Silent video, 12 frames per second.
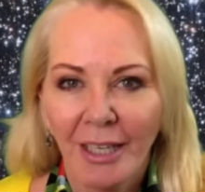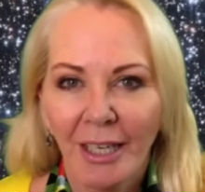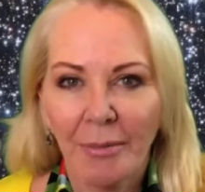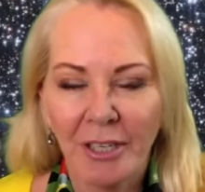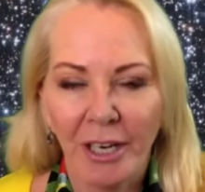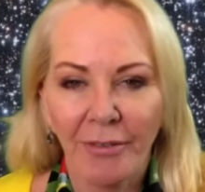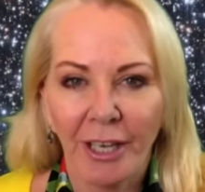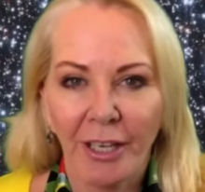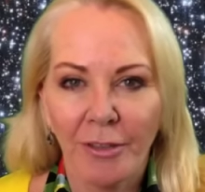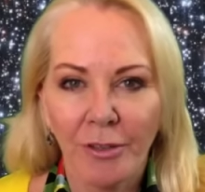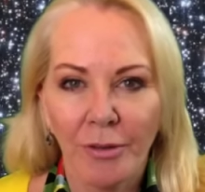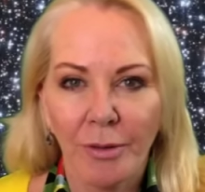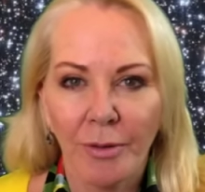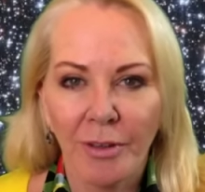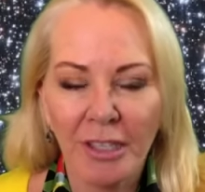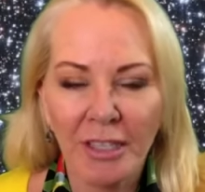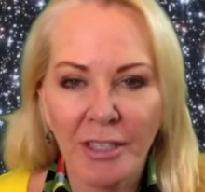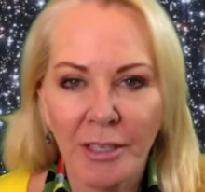I'm Jennifer Angel.
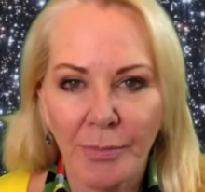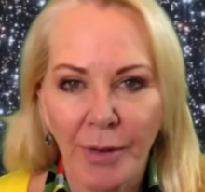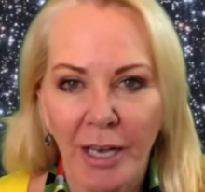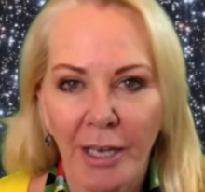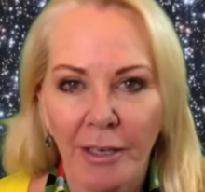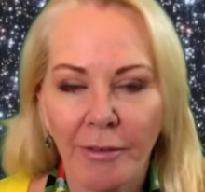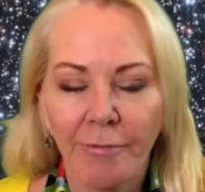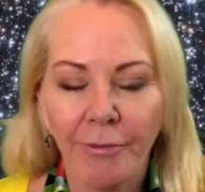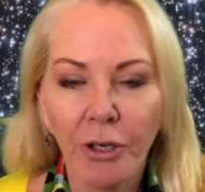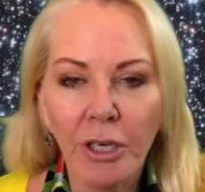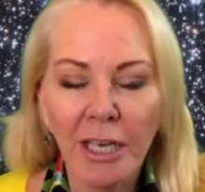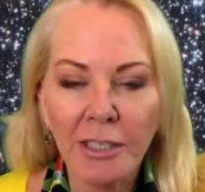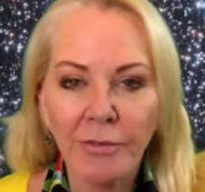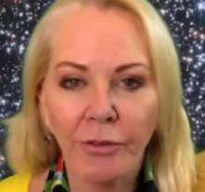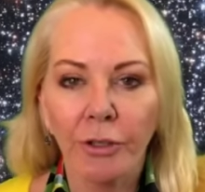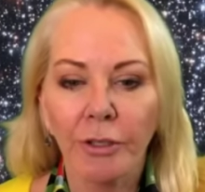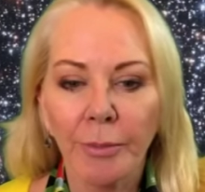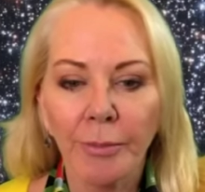This is my forecast for
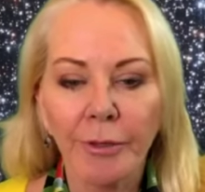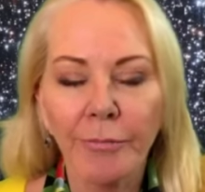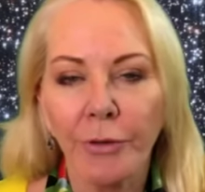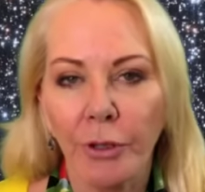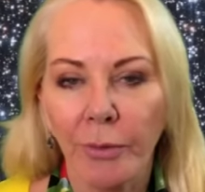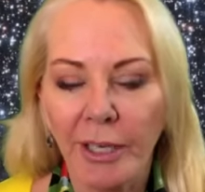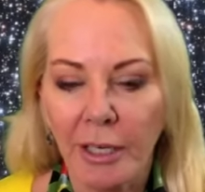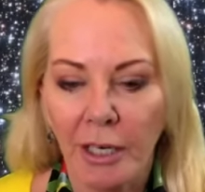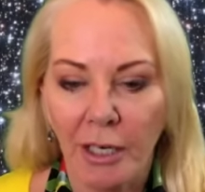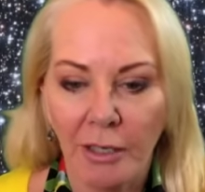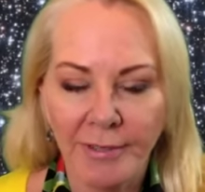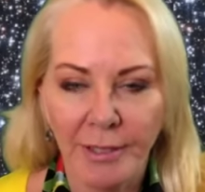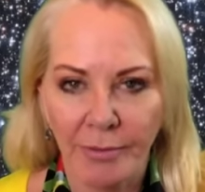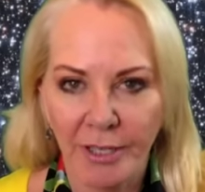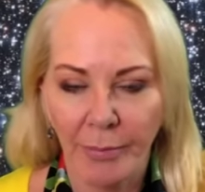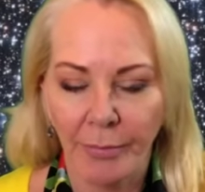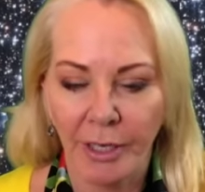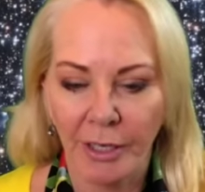you, Libra, for the week of
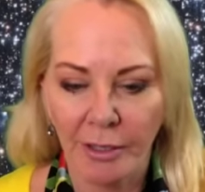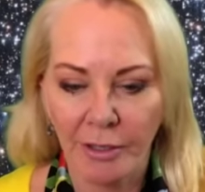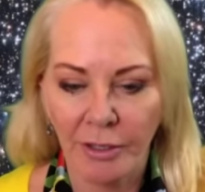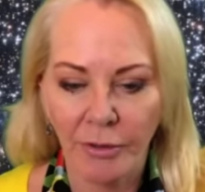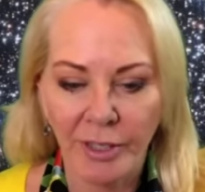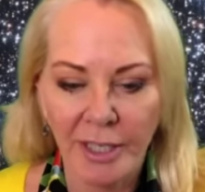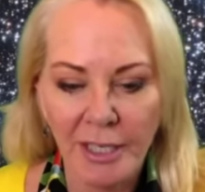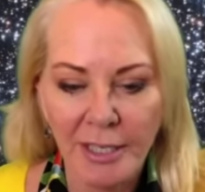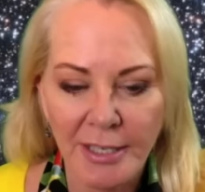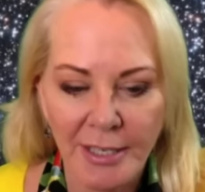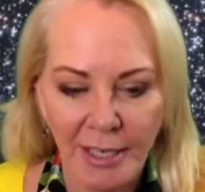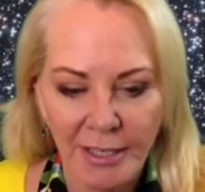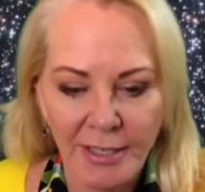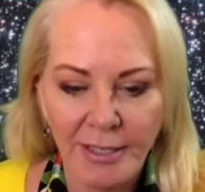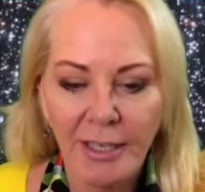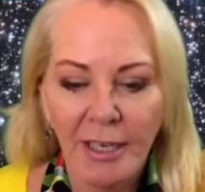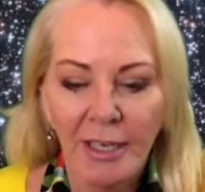September the 26th.